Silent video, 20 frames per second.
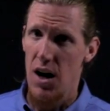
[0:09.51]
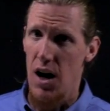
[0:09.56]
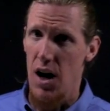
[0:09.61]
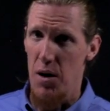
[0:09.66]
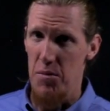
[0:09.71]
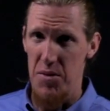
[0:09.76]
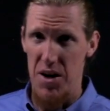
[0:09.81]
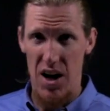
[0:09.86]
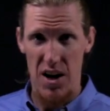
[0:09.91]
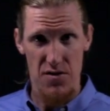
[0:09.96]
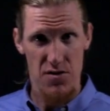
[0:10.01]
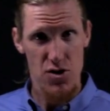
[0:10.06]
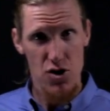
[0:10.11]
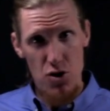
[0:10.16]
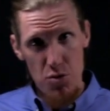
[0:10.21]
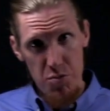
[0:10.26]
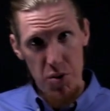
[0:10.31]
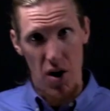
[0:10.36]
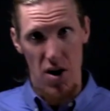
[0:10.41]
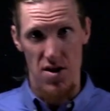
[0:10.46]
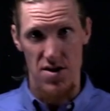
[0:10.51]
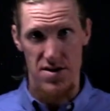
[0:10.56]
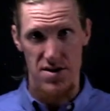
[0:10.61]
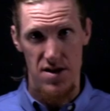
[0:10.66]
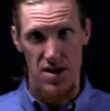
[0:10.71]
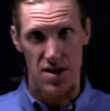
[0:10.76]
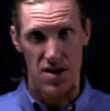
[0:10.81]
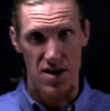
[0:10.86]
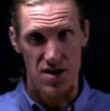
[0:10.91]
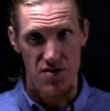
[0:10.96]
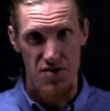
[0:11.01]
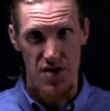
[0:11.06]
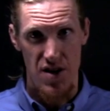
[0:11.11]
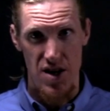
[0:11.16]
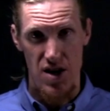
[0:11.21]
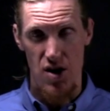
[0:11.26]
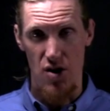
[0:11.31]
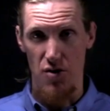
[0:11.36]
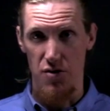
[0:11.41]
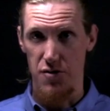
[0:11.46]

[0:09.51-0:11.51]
I'm going to have two parts in this video.